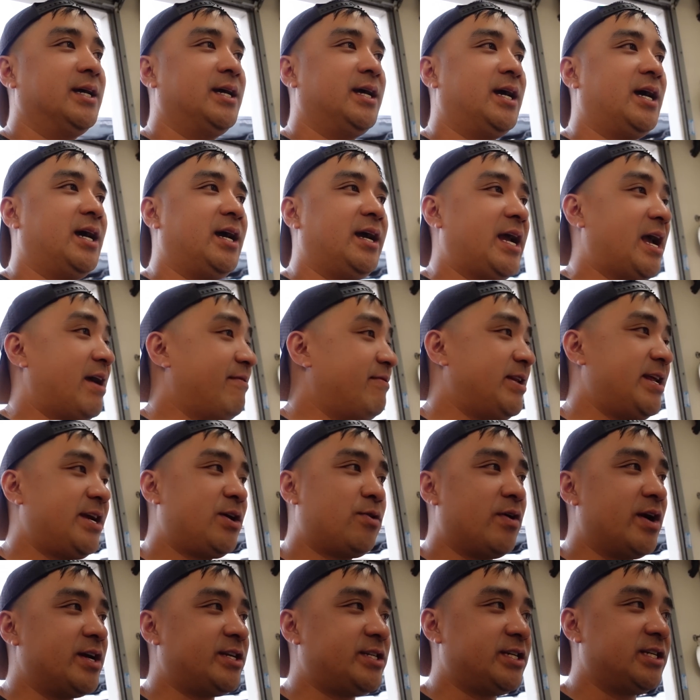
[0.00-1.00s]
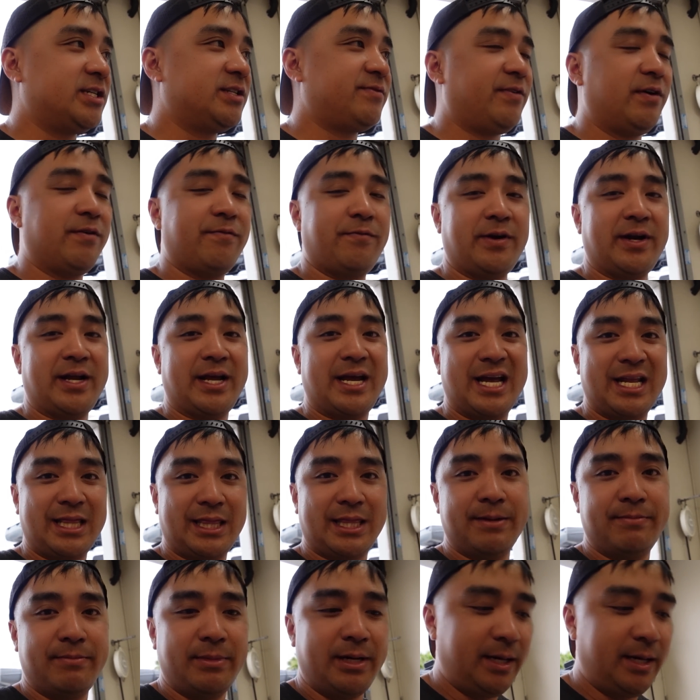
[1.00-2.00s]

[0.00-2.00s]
Have any questions, feel free to hit them